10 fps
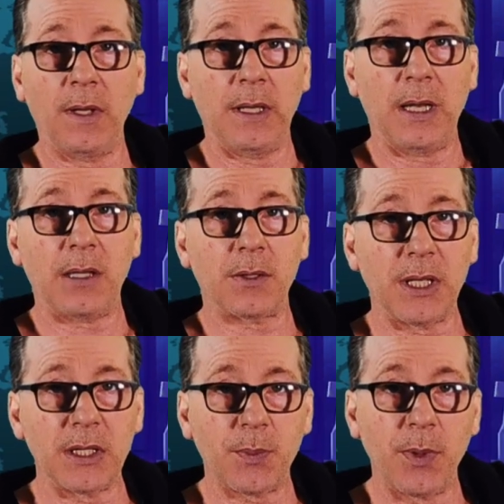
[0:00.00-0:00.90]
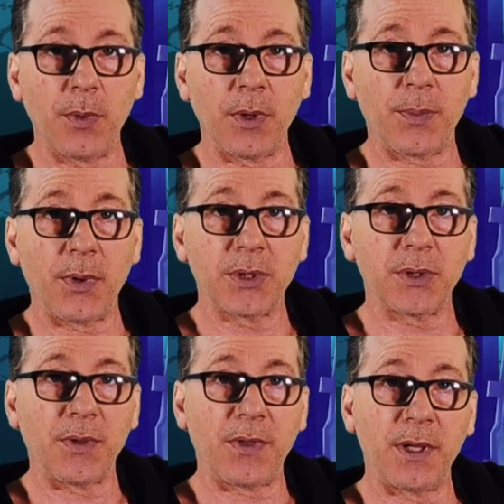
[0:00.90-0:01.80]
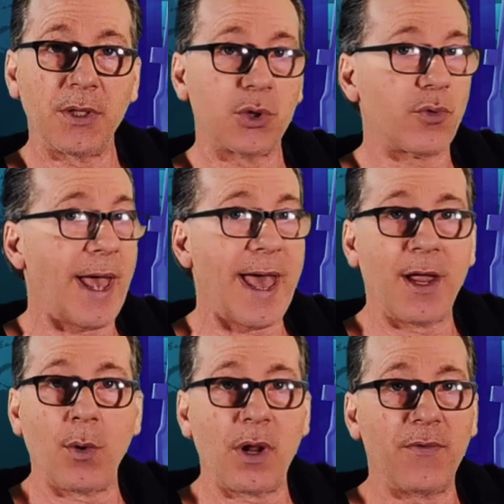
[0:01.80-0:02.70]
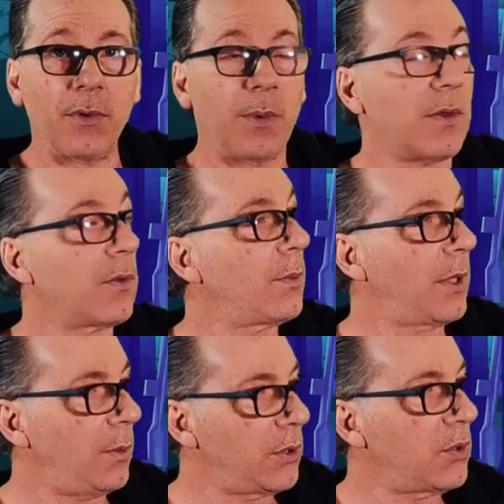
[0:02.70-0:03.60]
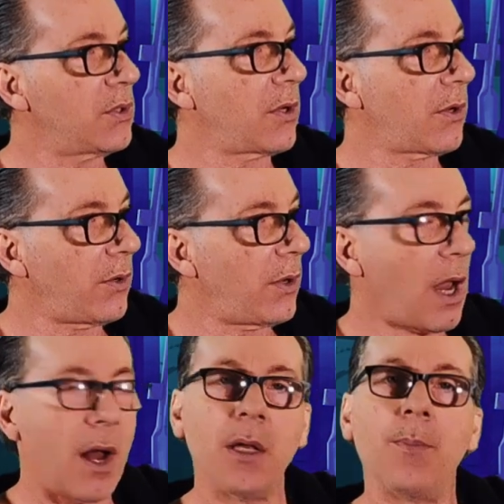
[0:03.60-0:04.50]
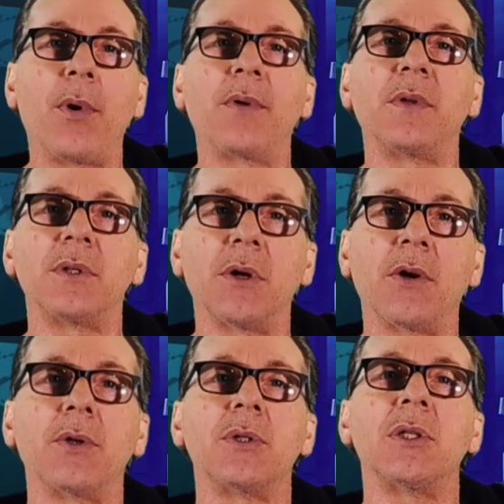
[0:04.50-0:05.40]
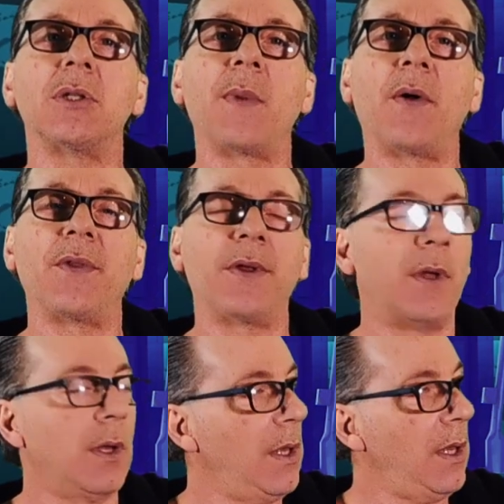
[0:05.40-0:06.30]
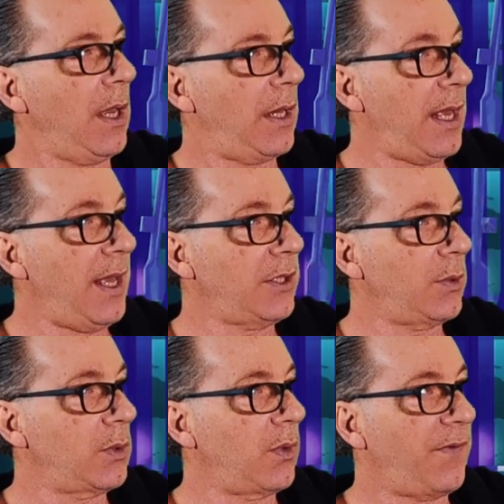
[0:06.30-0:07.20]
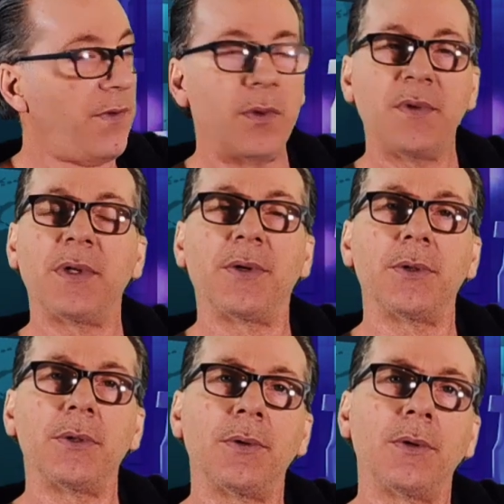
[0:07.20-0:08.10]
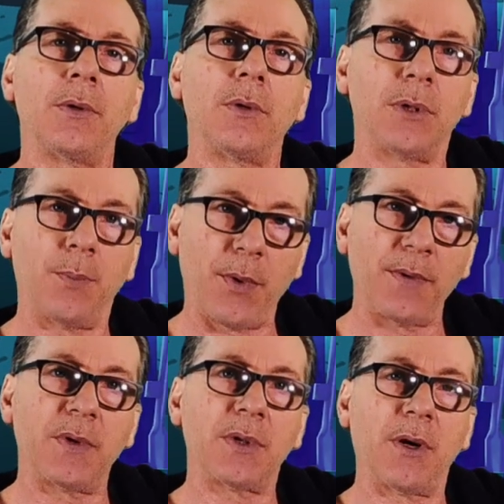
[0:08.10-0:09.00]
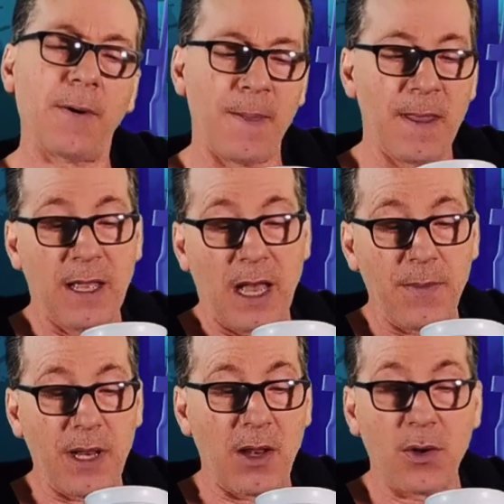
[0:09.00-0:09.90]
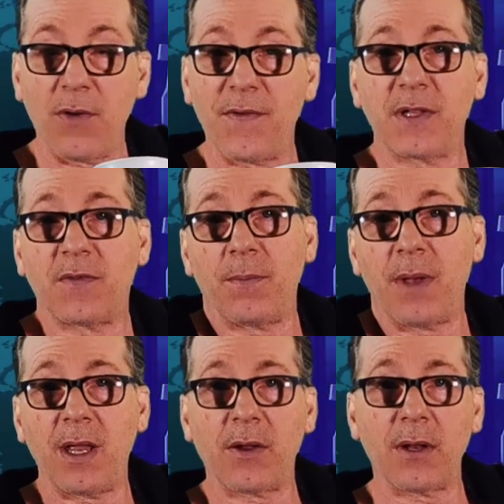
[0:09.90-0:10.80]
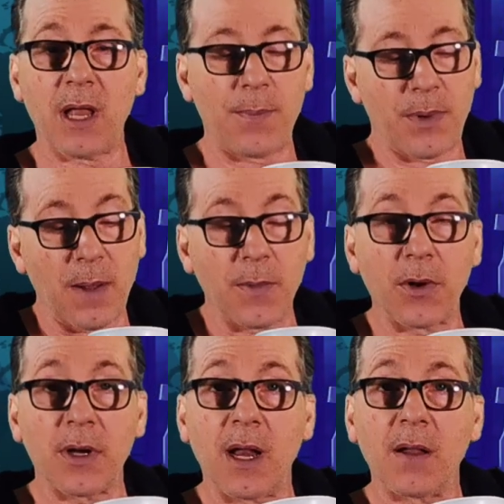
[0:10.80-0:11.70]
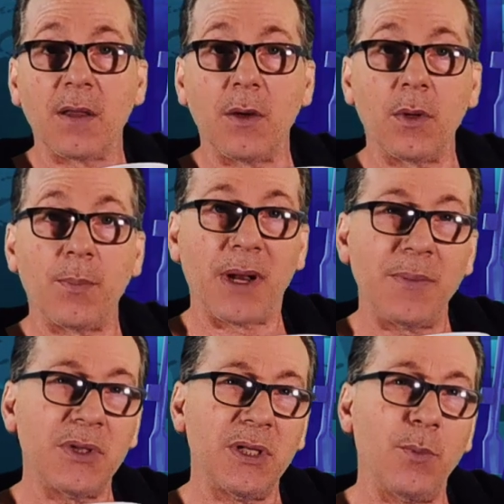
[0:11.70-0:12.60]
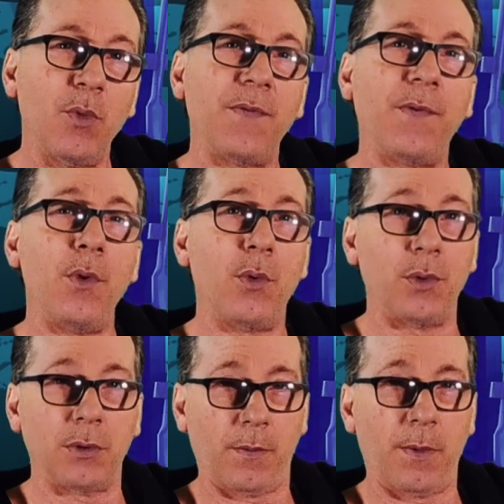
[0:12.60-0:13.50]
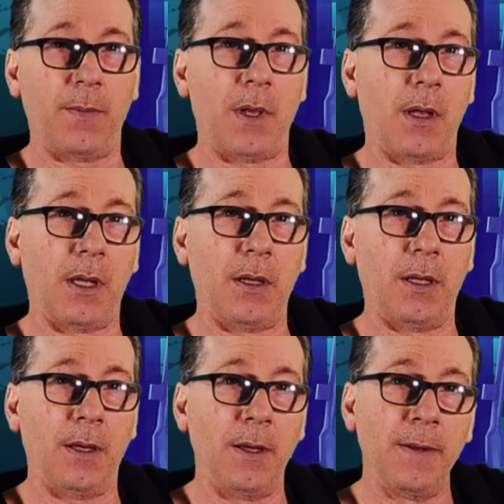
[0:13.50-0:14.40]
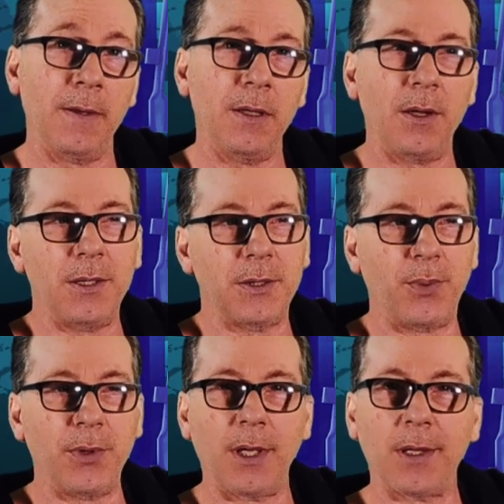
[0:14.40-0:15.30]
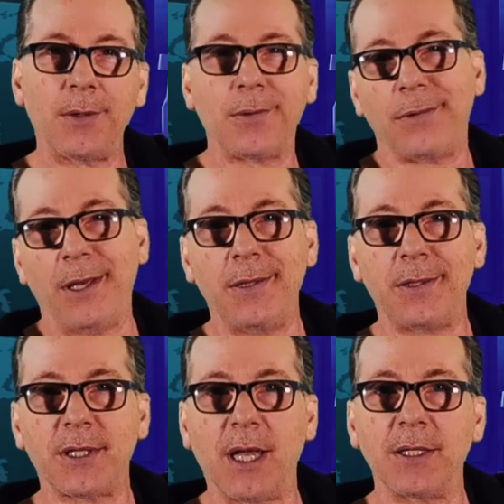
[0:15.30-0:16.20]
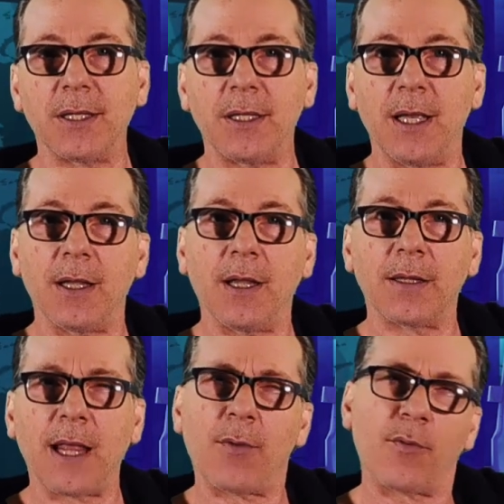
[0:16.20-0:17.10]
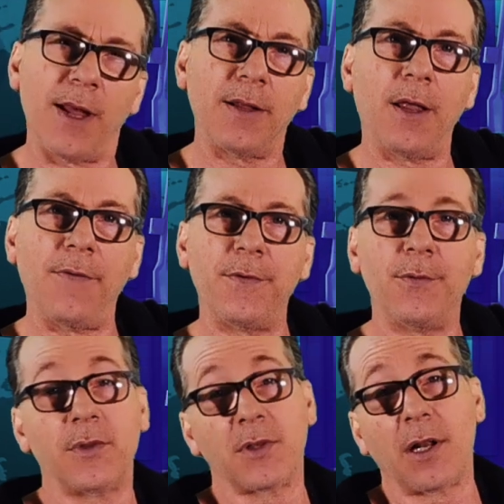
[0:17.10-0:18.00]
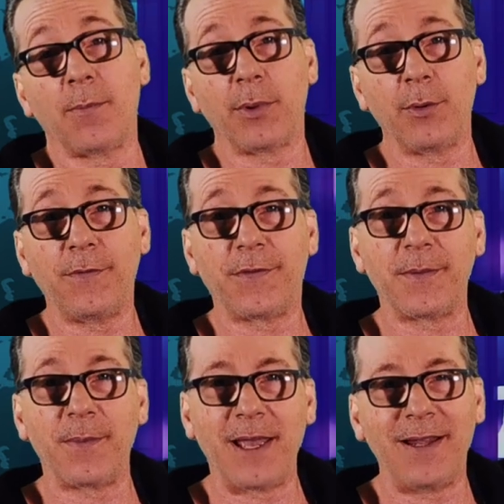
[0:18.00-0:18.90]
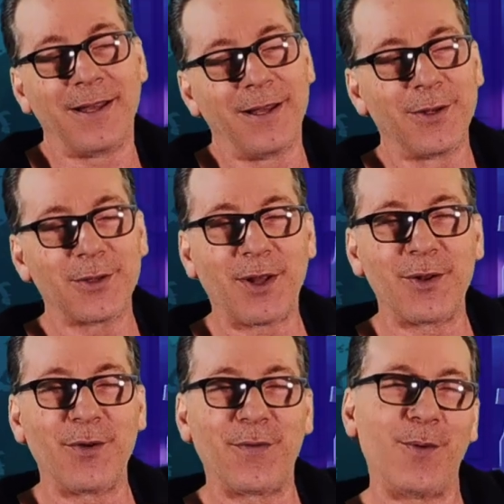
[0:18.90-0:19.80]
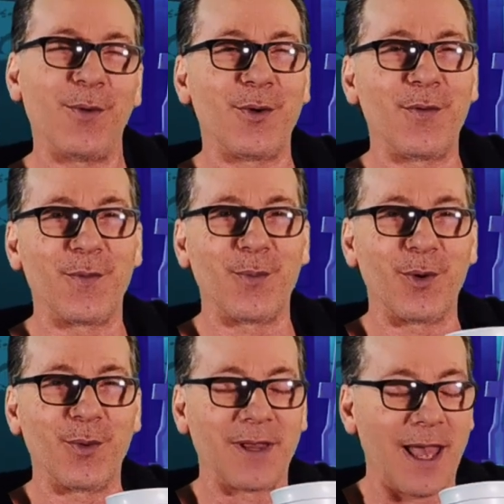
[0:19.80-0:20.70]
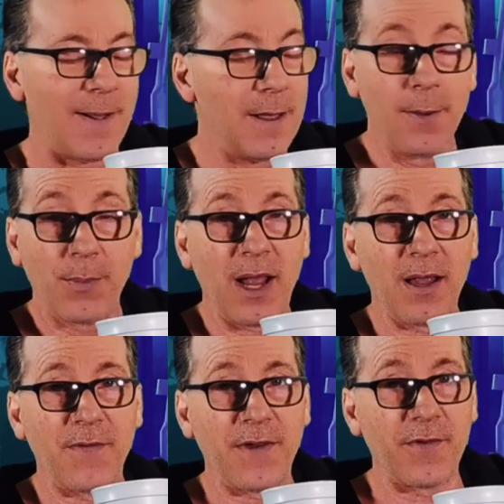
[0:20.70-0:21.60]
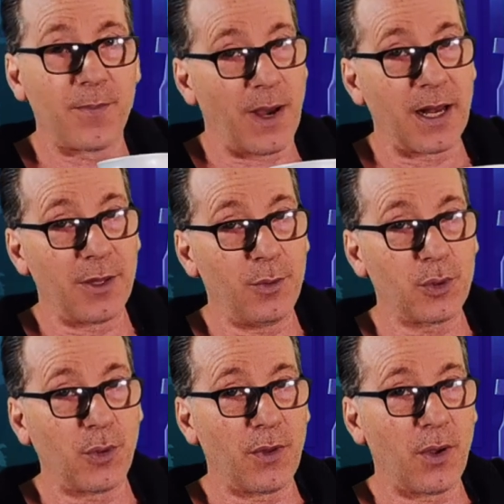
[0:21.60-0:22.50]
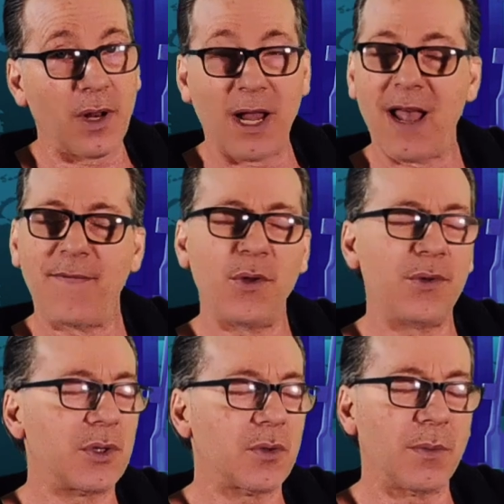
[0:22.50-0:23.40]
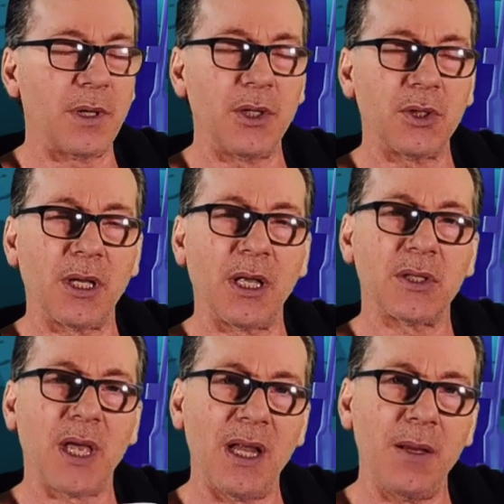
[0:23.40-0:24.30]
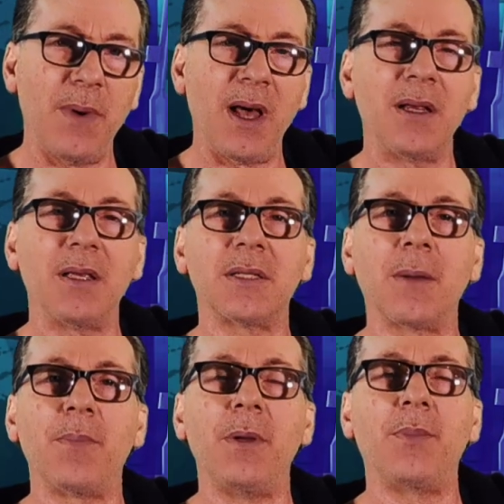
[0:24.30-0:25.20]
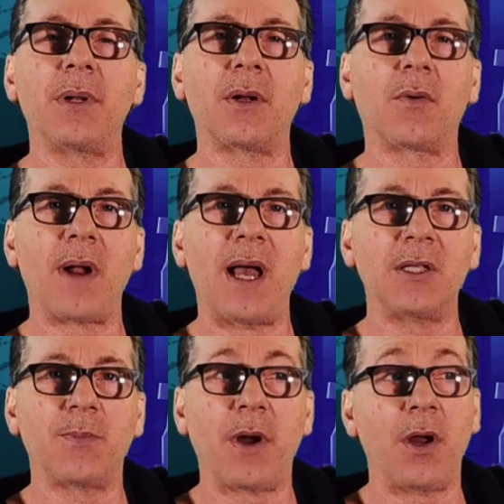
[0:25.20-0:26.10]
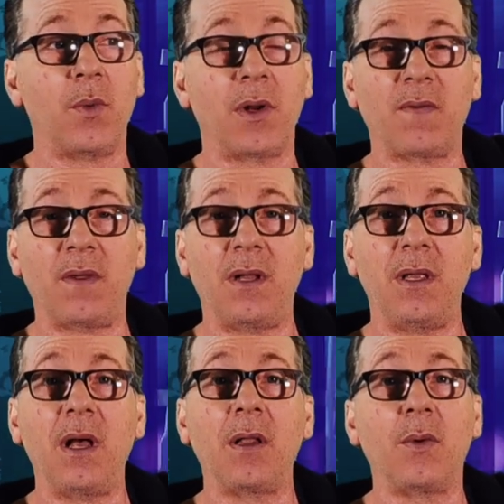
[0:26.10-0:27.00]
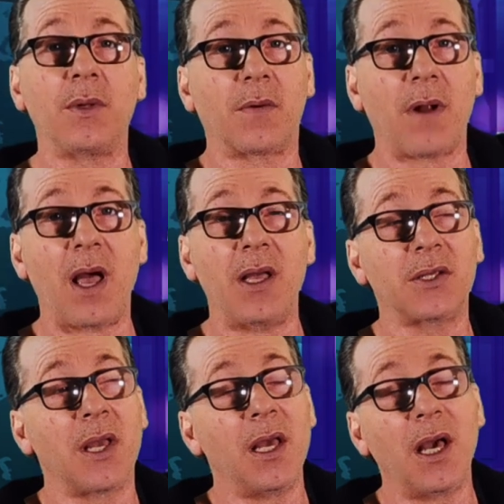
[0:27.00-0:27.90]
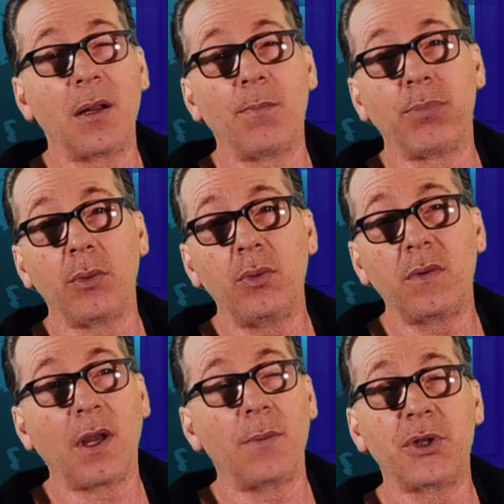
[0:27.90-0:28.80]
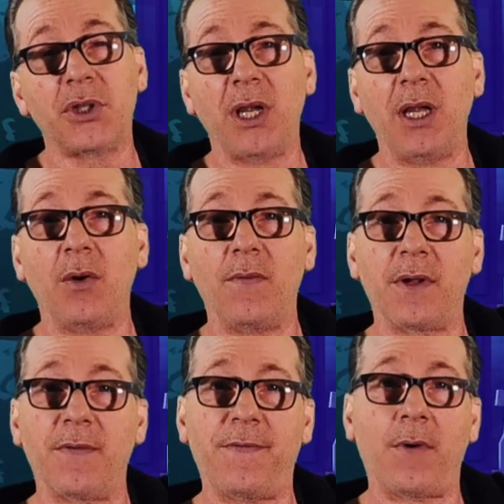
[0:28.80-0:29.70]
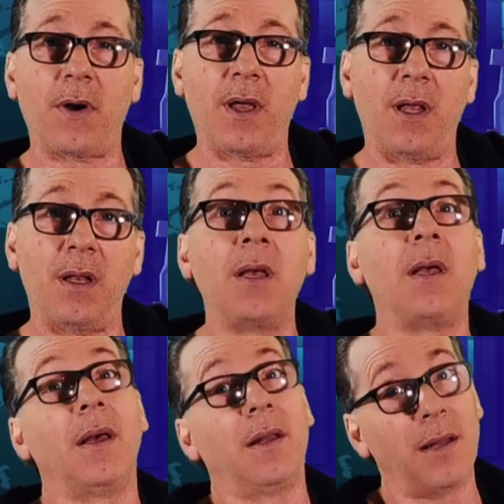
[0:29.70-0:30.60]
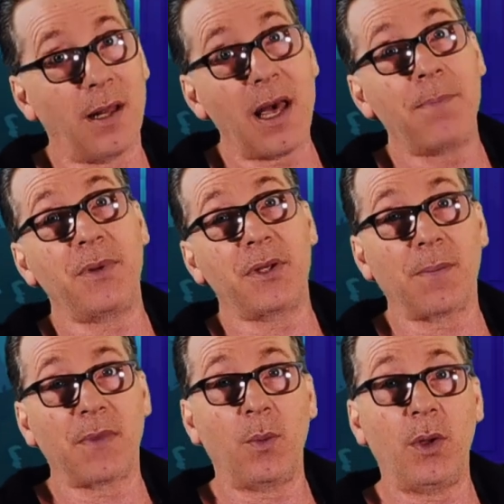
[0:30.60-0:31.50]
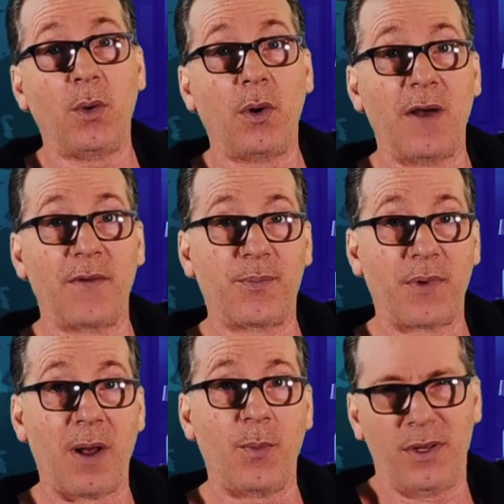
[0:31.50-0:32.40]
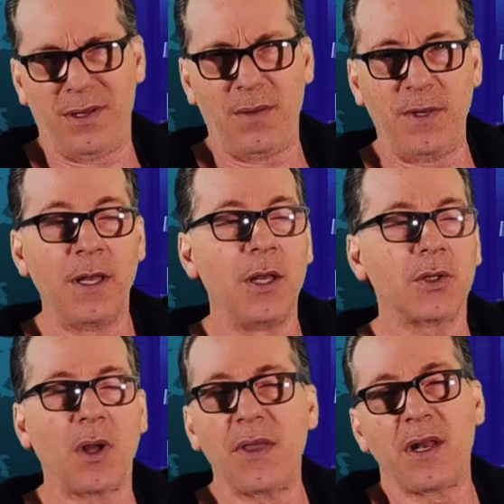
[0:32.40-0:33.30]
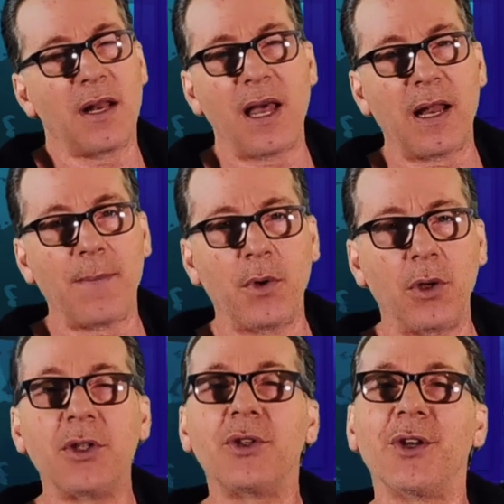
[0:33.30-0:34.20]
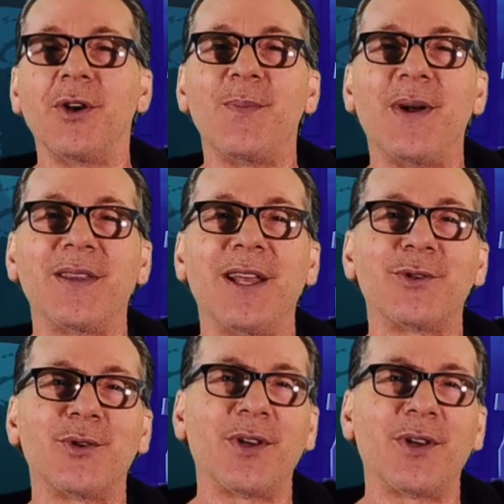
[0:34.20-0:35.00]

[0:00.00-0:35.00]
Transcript: I don't ask people their personal things, drag or whatever you may do, but he was using a curling iron. He burnt his hair because he smelled it. And I actually was on the phone in tears because he burnt his hair. I mean, I don't know if that's phonetic or not, but I'm learning how to deal with it. seeing more phone calls from him now lately. He's putting like little hint signs at the end, like that red love you instead of blue for the man. So I don't know if I went overboard with that. But I love everybody, and you all know that I have no discrimination against anybody except people that are raspberry with a tint of yellow in their eyes and a blue type shade over their forehead. Now that'd be something we'd all have a problem with, you know what I mean? So other than that, I'm good. Did you hear about the extra?